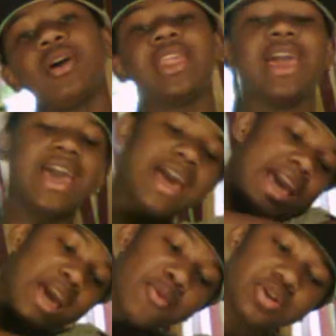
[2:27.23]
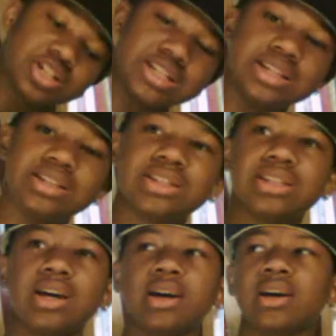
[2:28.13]
one, which is
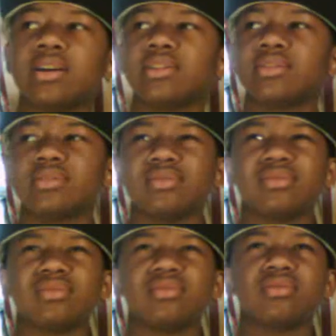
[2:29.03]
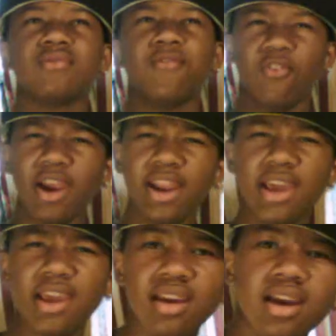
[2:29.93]
uh,
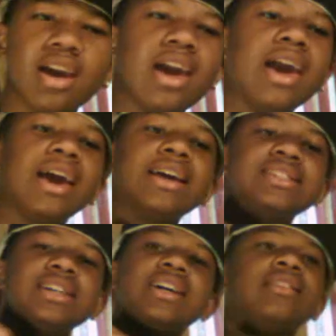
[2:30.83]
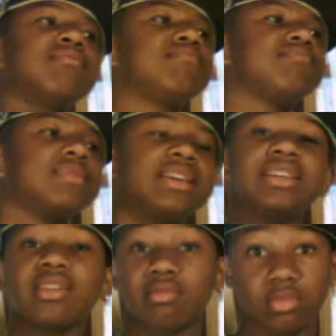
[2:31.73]
Friday, and um,
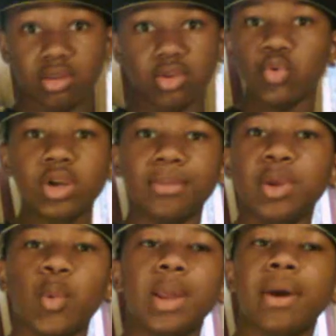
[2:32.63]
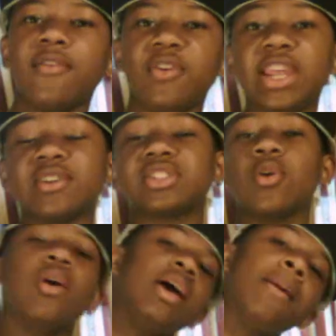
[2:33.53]
you can be one of my videos.
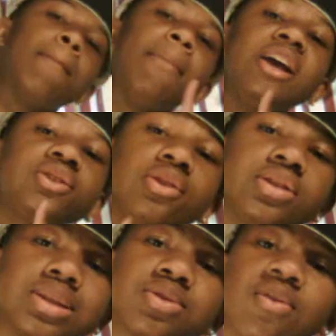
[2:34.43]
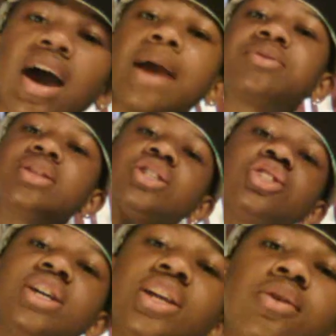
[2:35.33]
So make sure you subscribe to this
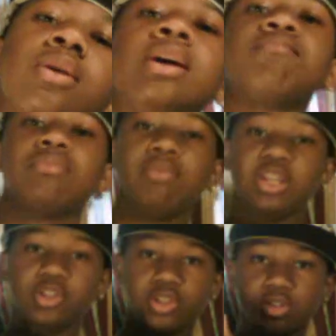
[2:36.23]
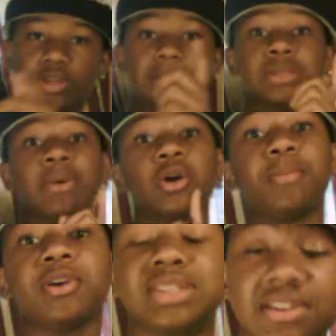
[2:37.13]
channel. Make sure you subscribe to Michael
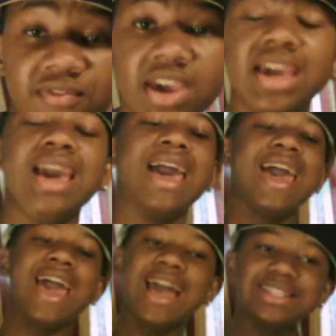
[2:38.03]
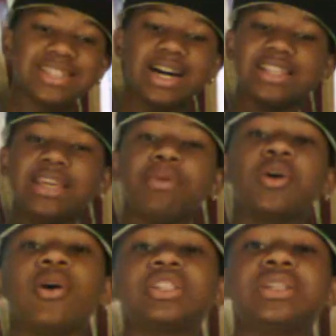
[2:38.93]
Pierce T V, and uh, leave me a
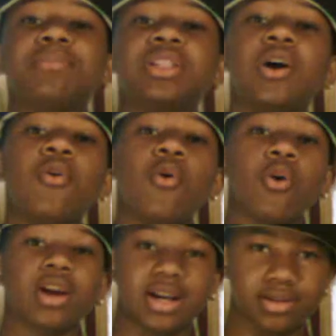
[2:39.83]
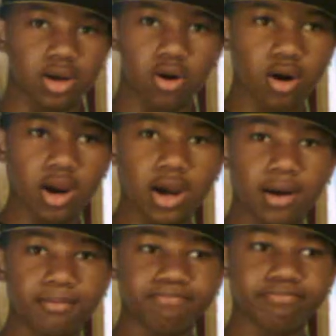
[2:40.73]
question below, or or
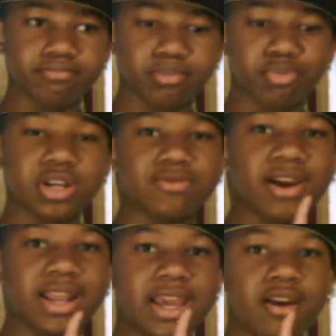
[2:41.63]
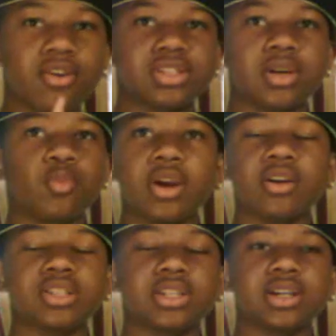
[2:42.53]
um. press right here or
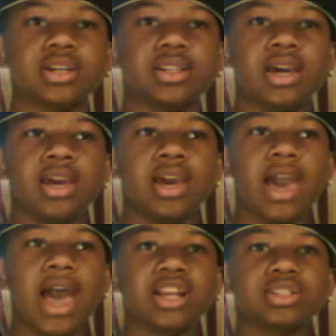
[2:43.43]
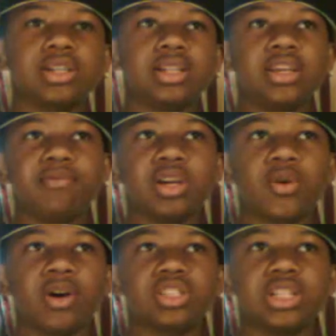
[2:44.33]
somewhere to actually leave me a
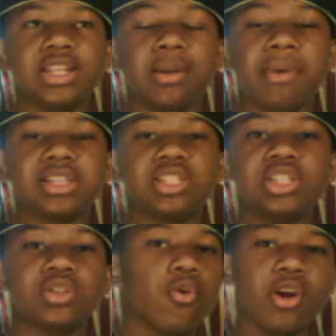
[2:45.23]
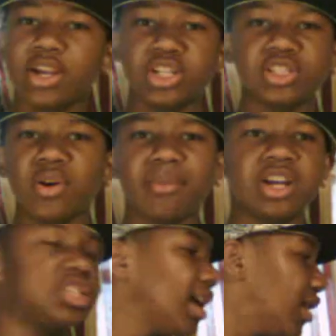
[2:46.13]
question and a message, or you can just go to my
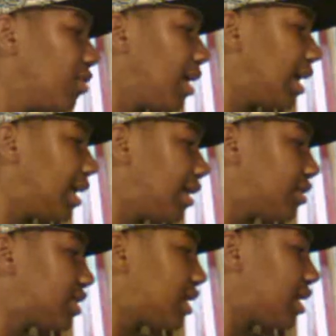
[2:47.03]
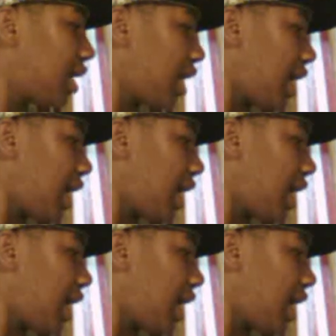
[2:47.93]
channel and there's a